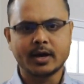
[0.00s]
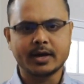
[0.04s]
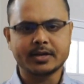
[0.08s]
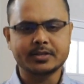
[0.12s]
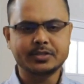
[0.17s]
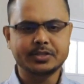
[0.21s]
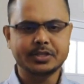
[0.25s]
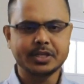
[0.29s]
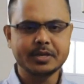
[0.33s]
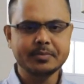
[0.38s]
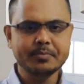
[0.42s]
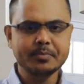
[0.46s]
A
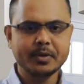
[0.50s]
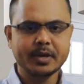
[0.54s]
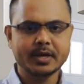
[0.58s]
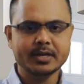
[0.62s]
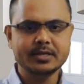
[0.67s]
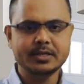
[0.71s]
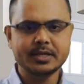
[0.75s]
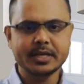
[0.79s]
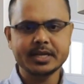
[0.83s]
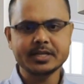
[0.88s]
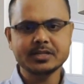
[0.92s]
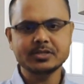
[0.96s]
team
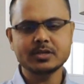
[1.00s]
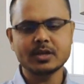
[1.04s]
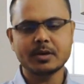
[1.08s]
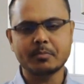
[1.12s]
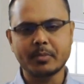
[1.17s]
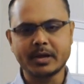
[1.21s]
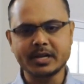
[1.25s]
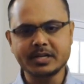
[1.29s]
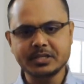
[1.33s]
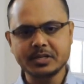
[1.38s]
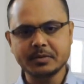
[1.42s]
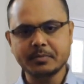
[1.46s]
contains
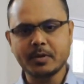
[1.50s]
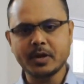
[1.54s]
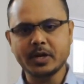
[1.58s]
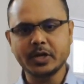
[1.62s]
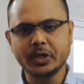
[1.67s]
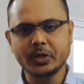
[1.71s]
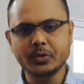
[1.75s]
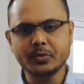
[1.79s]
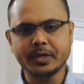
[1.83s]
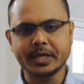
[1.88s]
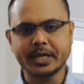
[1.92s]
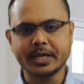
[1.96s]
multiple
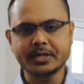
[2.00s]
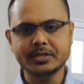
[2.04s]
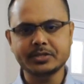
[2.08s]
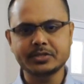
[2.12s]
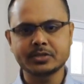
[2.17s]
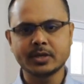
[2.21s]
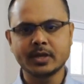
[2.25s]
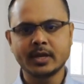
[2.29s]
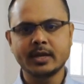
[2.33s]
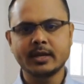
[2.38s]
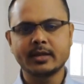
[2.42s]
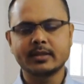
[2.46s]

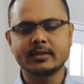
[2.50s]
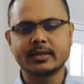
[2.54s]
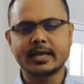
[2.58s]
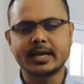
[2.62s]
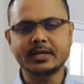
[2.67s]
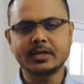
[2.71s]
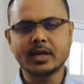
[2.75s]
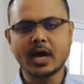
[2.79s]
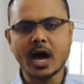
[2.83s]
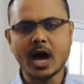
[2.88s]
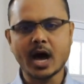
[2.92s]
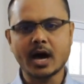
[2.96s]
units
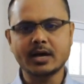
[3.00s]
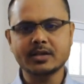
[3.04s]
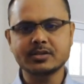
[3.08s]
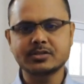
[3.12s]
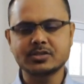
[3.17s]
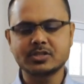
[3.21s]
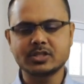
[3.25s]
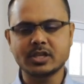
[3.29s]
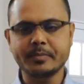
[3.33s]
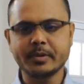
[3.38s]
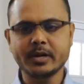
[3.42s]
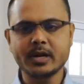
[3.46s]
that are
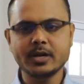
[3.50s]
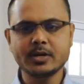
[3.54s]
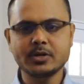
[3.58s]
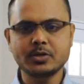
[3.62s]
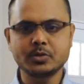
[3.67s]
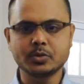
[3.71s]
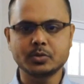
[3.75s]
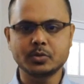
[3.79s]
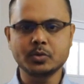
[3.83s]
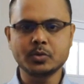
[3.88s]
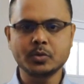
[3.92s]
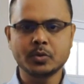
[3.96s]
similar
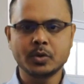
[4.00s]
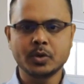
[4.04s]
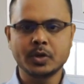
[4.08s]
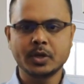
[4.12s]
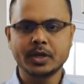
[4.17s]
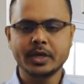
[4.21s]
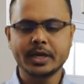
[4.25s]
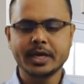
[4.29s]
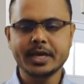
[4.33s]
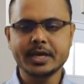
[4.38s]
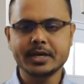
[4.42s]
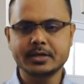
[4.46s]

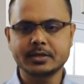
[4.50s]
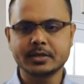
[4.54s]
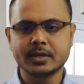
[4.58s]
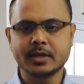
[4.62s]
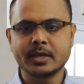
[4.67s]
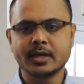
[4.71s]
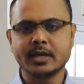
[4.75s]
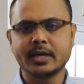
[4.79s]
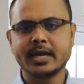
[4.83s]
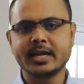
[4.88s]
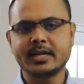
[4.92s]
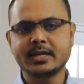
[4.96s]
to it.
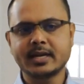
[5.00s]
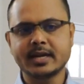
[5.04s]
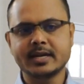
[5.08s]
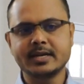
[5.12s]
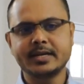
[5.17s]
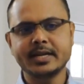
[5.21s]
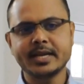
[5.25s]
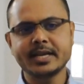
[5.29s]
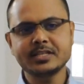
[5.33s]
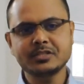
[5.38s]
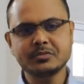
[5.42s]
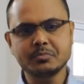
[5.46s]
It
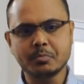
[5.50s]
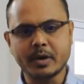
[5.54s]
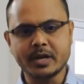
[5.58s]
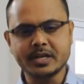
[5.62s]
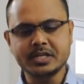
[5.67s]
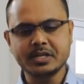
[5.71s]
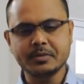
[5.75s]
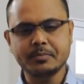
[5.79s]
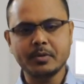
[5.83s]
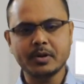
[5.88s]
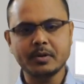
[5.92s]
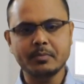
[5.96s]
contains
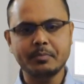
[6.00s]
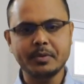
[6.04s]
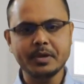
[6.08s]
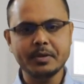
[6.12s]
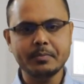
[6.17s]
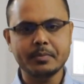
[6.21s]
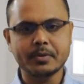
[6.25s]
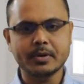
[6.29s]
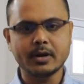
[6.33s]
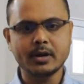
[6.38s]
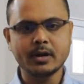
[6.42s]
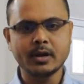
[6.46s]
multiple
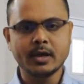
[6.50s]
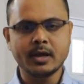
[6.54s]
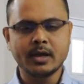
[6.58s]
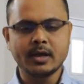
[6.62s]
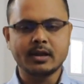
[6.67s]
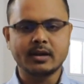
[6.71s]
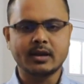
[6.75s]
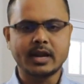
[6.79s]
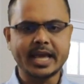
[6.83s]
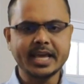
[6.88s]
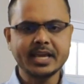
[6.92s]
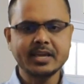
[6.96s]
people
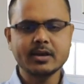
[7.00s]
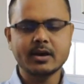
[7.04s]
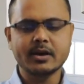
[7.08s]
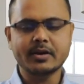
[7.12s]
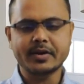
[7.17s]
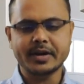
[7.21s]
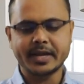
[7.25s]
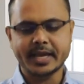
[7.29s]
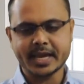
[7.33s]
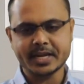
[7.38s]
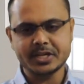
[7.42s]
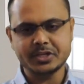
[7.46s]
like a
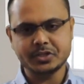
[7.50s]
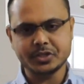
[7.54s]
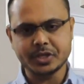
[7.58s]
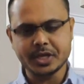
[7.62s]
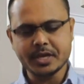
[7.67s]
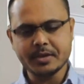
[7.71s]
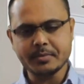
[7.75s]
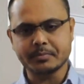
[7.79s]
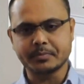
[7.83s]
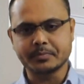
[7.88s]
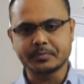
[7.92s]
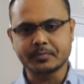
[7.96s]
cricket
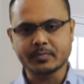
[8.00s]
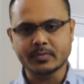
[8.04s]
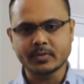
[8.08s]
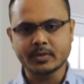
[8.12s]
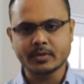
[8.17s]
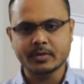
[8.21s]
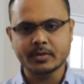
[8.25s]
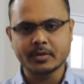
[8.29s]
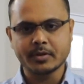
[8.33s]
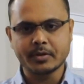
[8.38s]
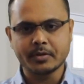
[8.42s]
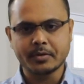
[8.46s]

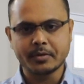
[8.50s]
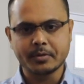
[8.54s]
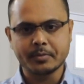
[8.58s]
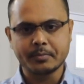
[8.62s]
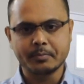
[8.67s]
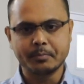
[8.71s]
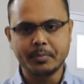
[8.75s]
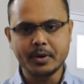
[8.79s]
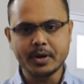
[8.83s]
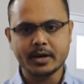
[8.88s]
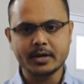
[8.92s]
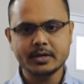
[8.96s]
team.
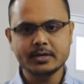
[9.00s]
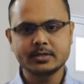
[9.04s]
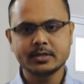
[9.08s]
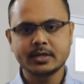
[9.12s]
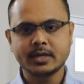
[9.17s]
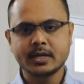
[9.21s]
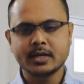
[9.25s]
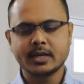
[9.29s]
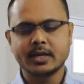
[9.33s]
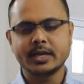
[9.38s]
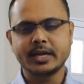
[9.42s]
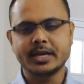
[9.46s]
But
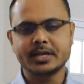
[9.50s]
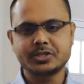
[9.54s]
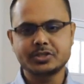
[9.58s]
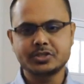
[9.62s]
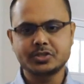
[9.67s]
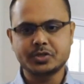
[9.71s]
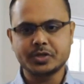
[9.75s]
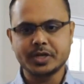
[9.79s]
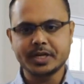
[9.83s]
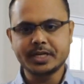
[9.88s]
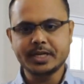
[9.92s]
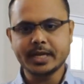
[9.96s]
it's
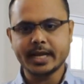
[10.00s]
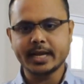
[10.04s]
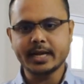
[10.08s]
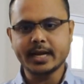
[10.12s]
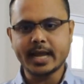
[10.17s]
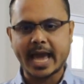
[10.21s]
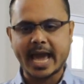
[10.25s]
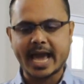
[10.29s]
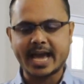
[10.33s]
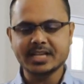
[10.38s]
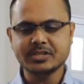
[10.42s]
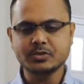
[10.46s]

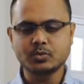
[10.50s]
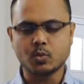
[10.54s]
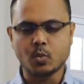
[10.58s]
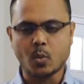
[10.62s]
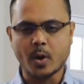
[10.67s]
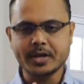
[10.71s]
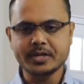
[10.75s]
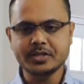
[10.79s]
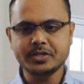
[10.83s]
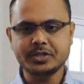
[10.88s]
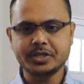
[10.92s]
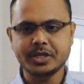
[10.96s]
treated as
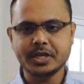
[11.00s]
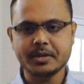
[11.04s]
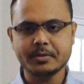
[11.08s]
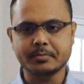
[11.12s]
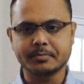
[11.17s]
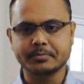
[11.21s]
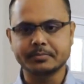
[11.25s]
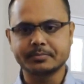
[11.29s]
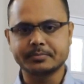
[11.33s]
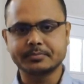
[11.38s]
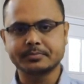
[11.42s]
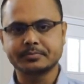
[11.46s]
one
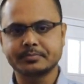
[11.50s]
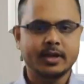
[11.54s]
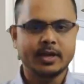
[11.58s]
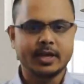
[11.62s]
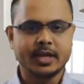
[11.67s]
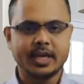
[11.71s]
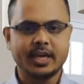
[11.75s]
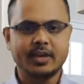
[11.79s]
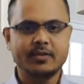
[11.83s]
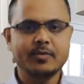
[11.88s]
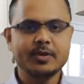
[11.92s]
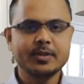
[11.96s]
team,
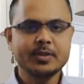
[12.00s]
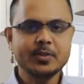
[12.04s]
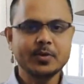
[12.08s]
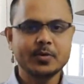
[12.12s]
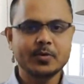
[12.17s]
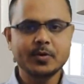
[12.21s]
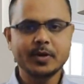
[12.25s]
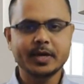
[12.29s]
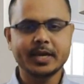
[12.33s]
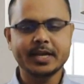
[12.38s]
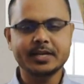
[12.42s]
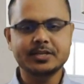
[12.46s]
even
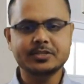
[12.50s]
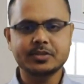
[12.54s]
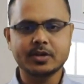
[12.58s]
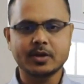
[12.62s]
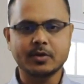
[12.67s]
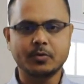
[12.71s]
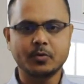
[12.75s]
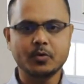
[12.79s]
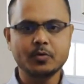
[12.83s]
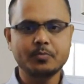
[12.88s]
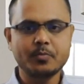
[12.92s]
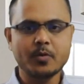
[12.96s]
though it's
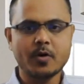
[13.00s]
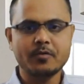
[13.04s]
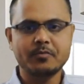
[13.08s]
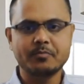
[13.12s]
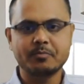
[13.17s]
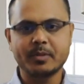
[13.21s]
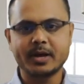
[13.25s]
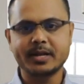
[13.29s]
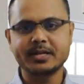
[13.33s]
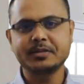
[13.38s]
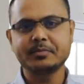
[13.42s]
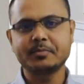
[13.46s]
a group of
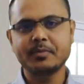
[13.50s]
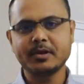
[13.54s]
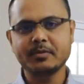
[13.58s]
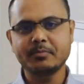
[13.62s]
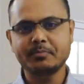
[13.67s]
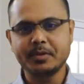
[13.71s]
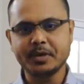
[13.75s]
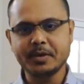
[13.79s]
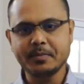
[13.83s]
multiple